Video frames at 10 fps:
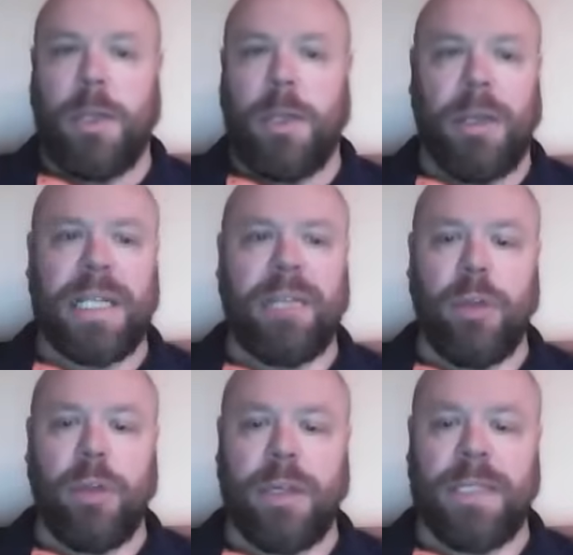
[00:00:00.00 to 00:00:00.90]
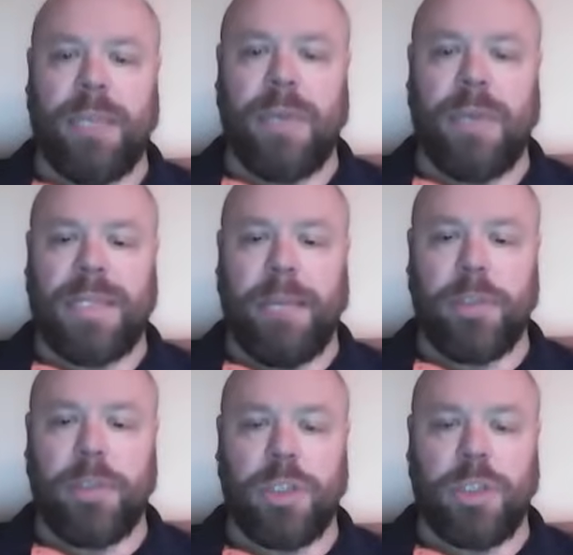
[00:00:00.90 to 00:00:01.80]
Now, let's have a look and see what the
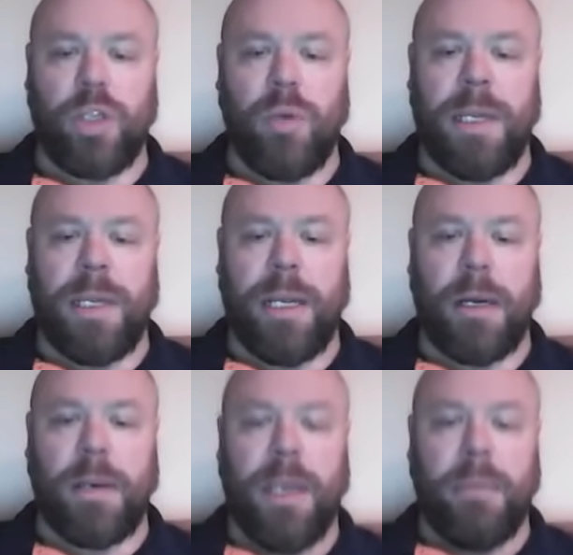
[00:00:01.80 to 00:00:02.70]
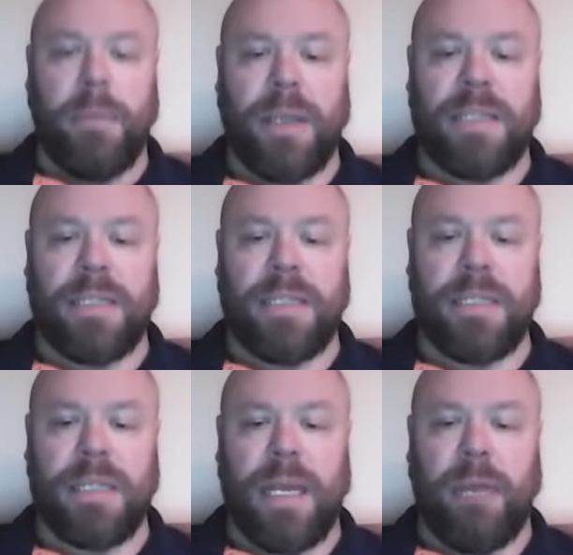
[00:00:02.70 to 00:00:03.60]
temperatures are showing here because this
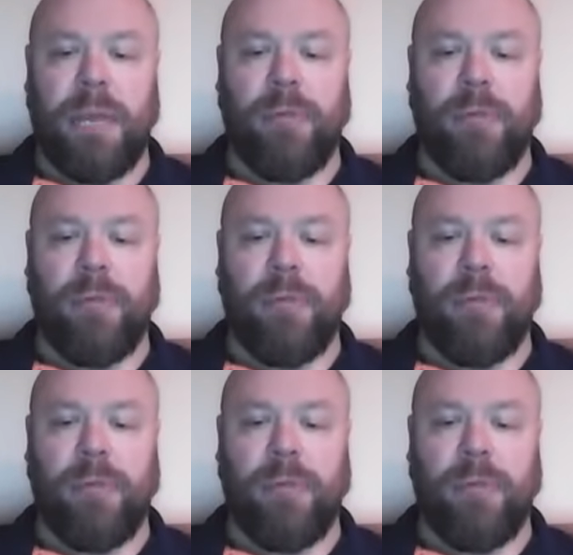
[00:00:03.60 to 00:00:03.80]
is uh,